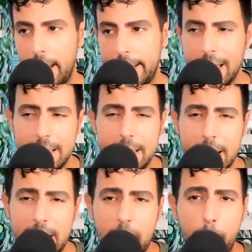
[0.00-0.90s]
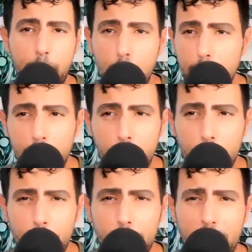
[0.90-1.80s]
I guess at the bourbon
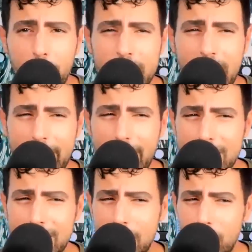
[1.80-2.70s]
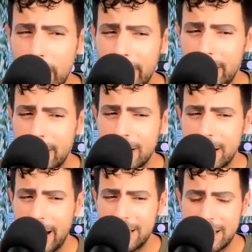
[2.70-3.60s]
room, there was, I guess someone
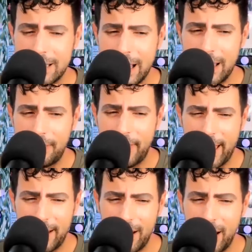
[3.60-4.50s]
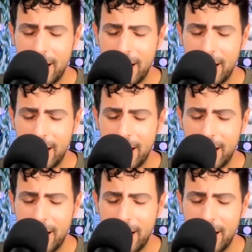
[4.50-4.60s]
had said that